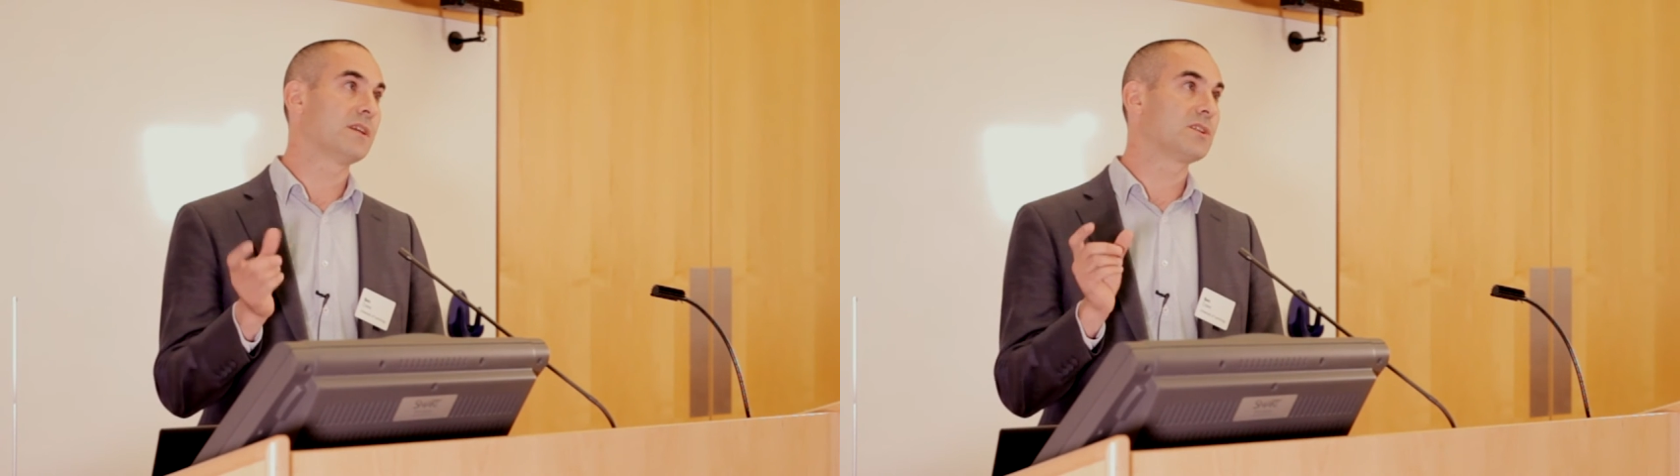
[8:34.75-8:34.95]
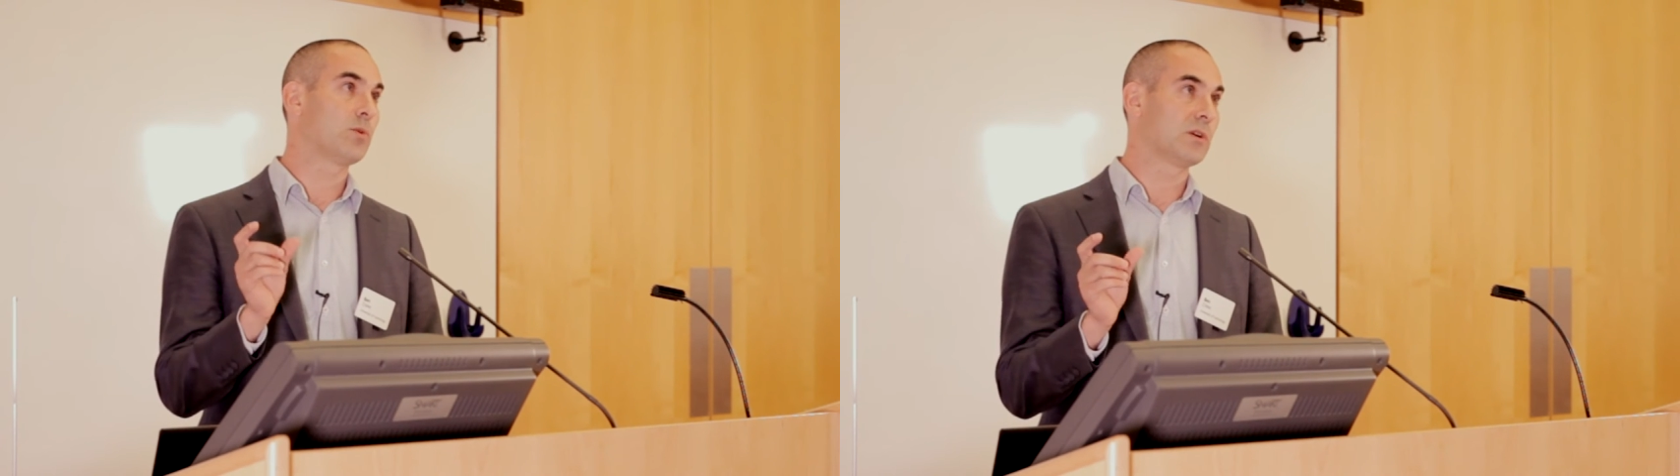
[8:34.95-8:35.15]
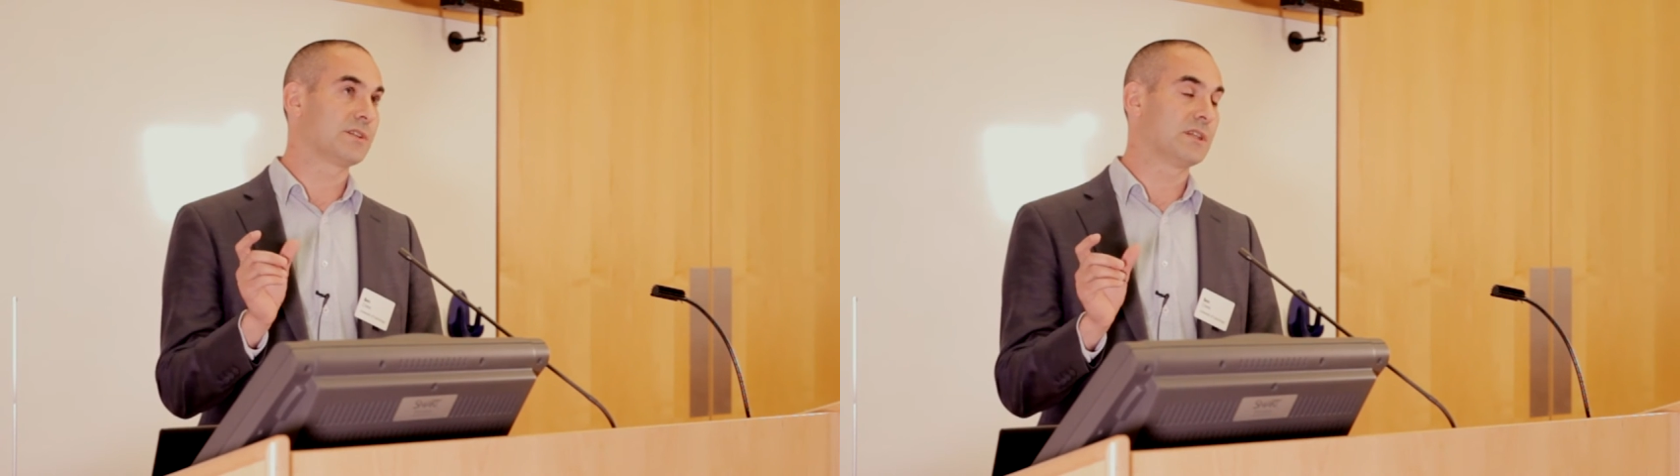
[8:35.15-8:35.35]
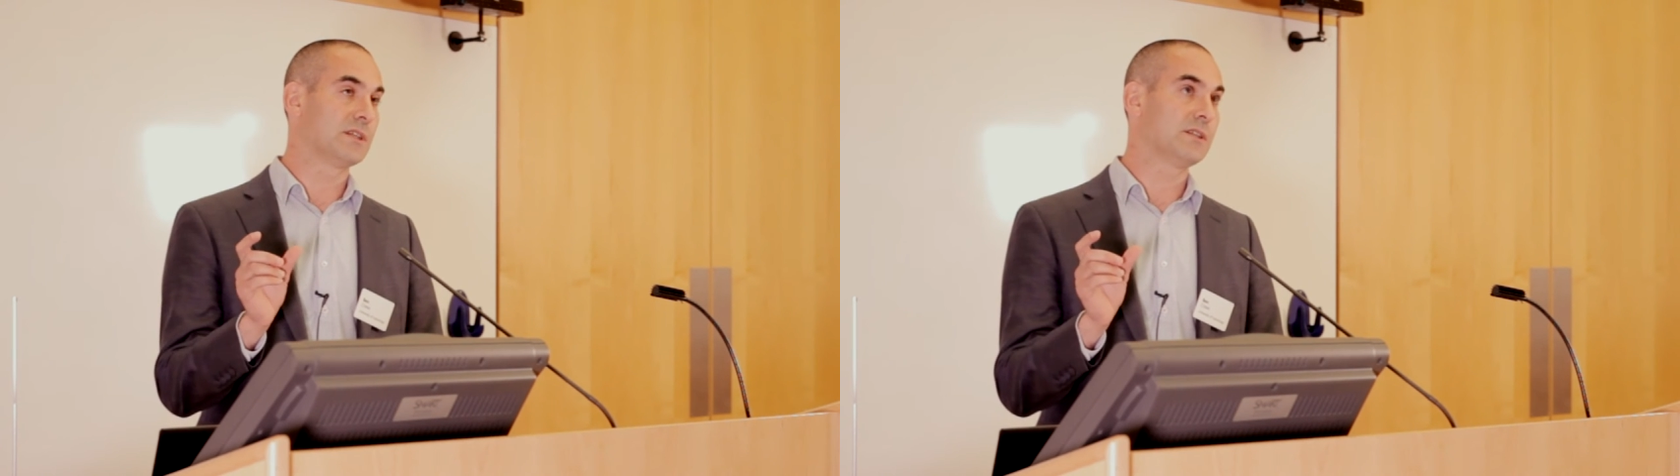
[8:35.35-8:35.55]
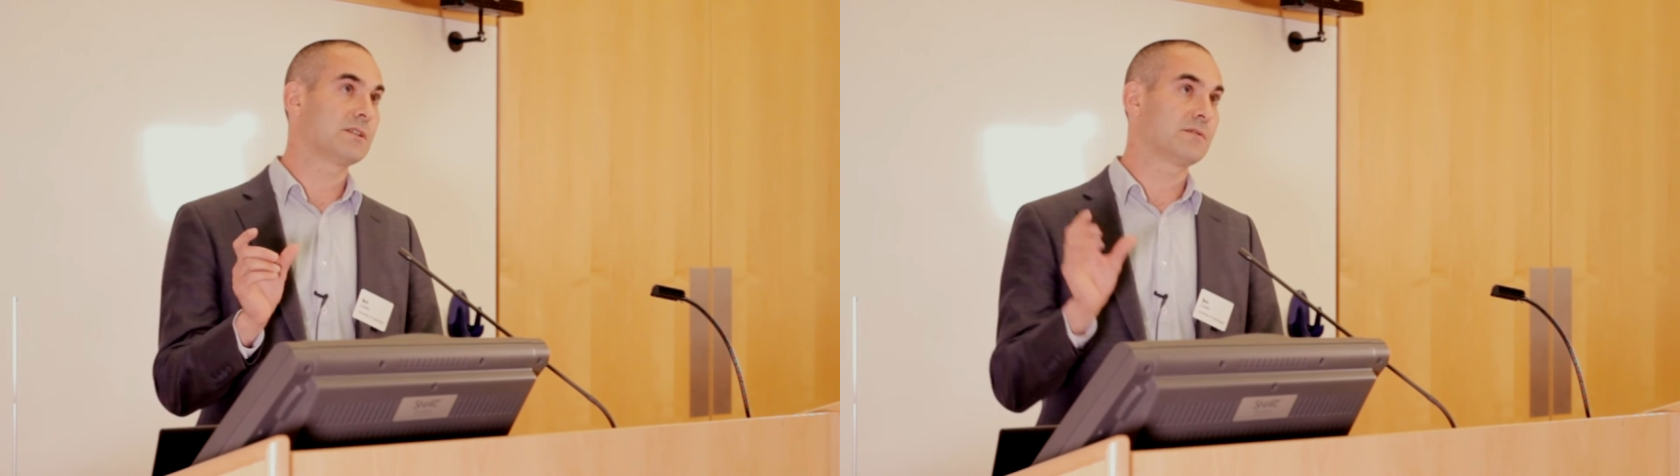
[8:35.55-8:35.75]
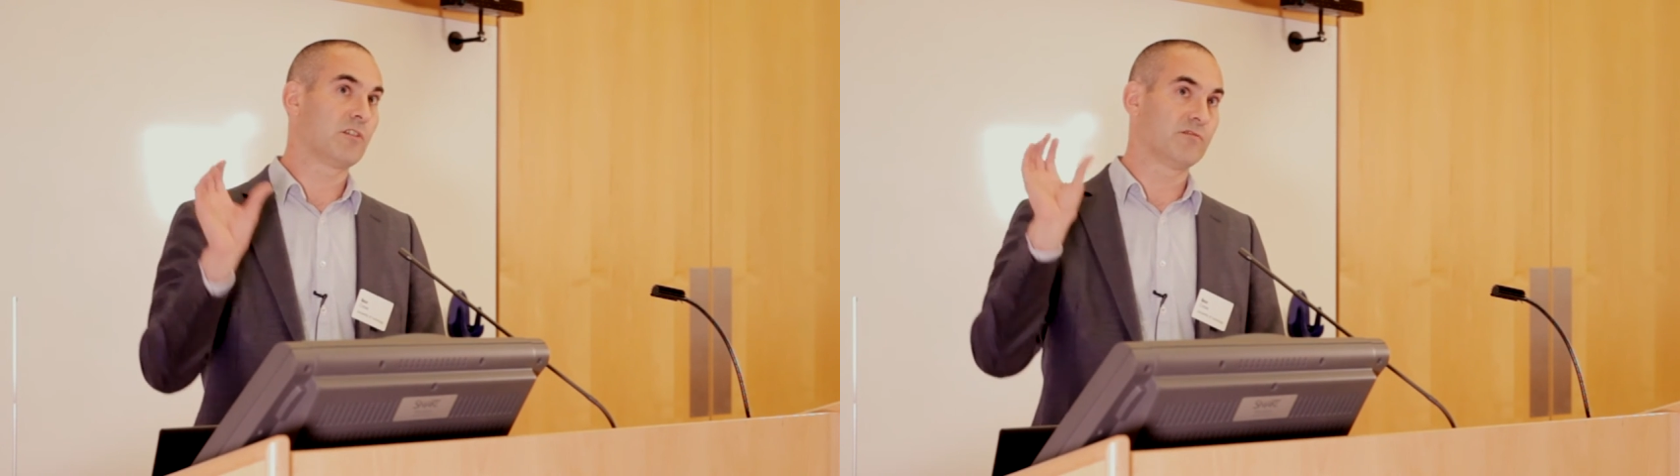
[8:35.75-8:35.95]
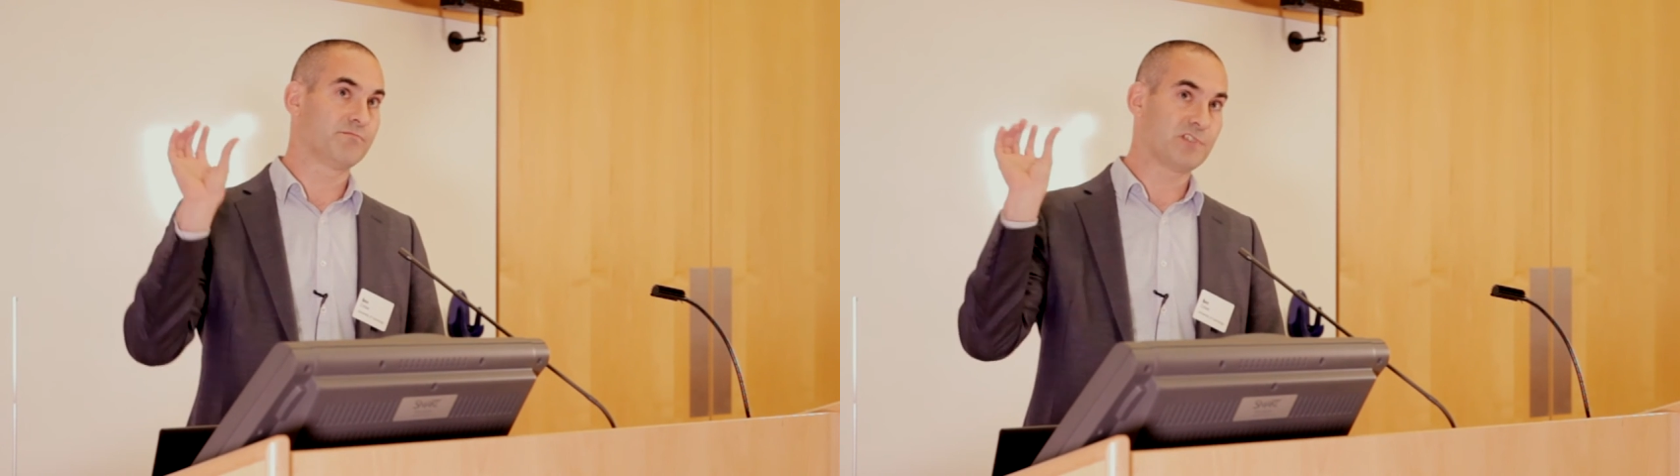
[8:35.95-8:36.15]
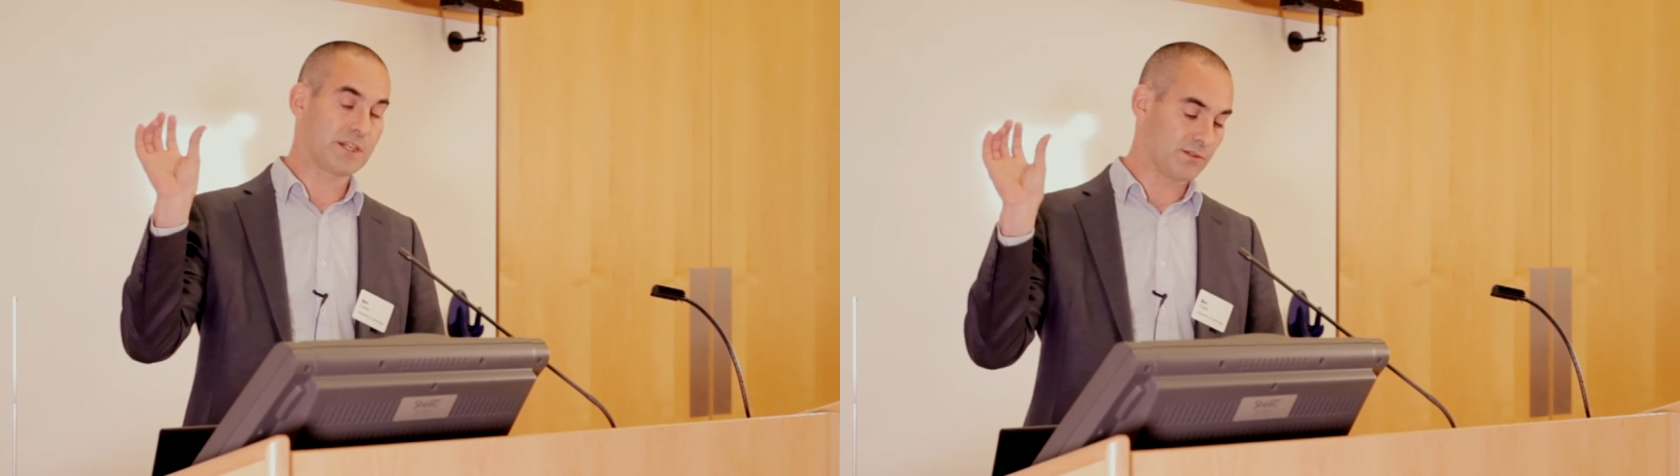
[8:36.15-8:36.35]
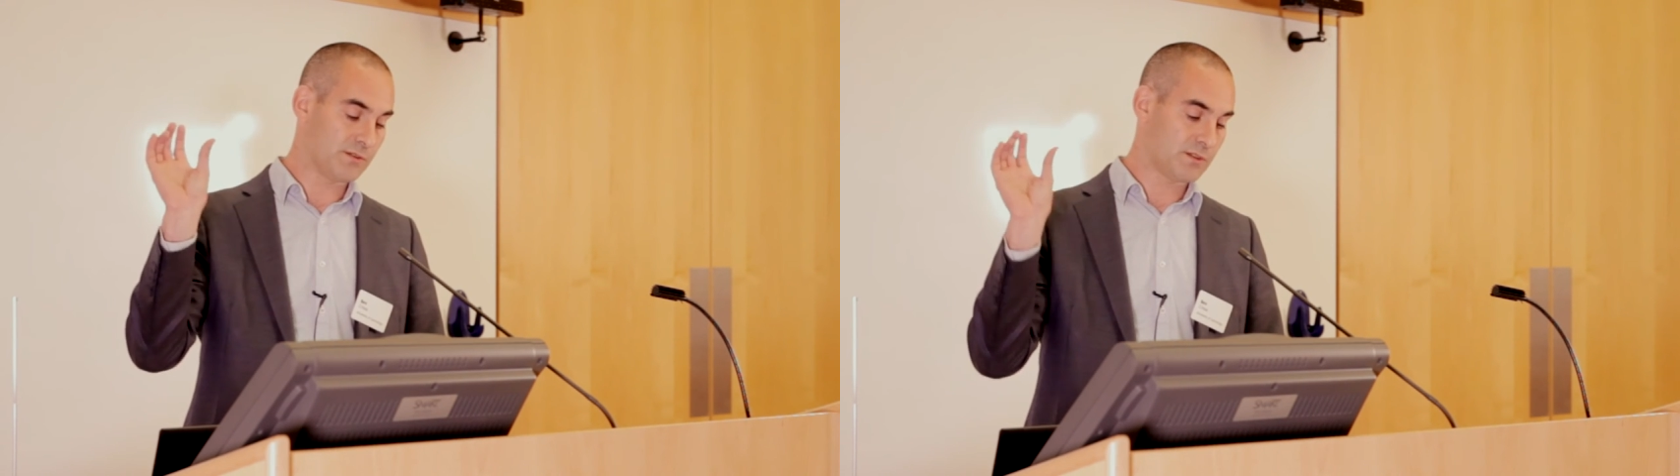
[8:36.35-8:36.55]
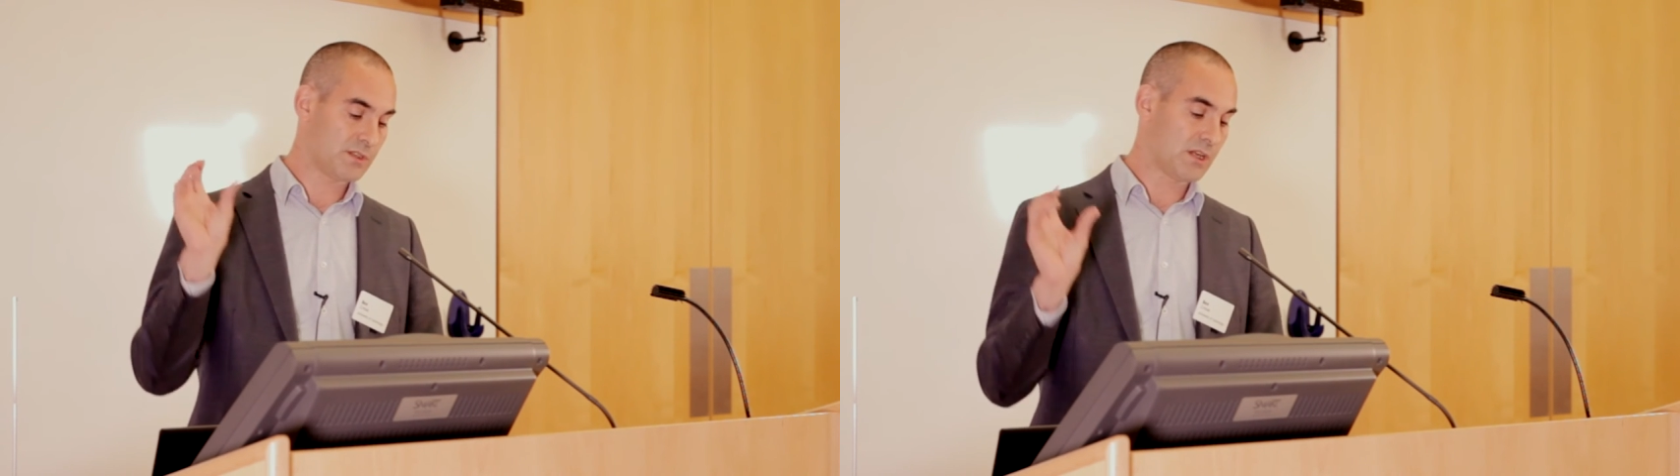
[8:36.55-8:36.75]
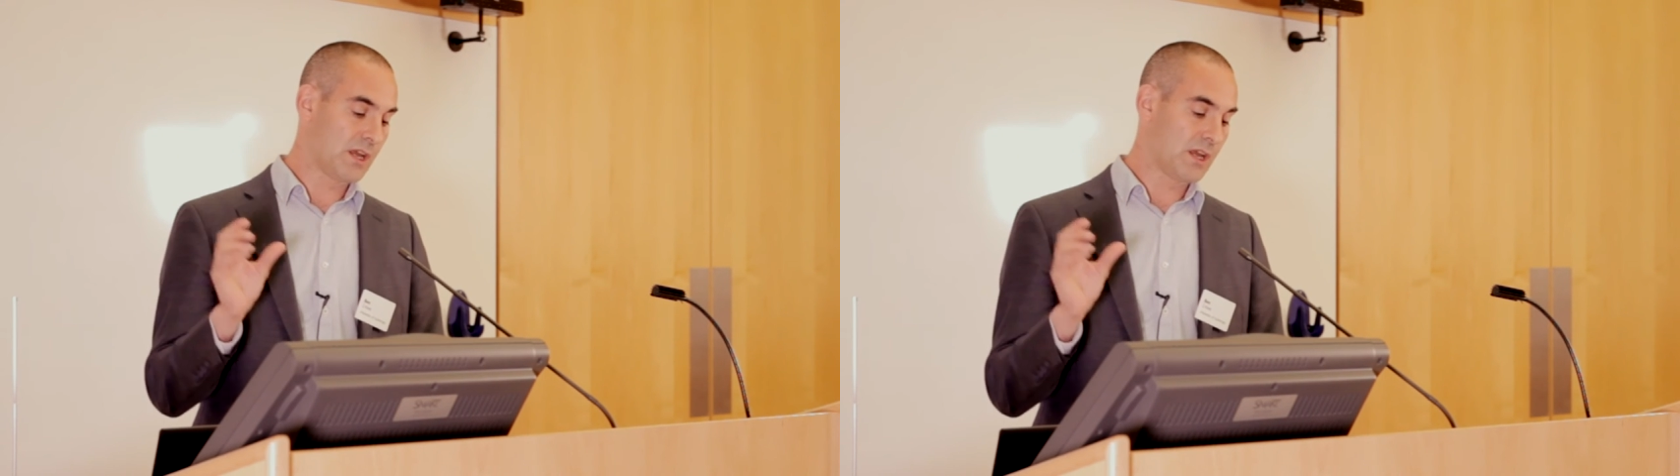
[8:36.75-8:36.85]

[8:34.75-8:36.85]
qualities of presence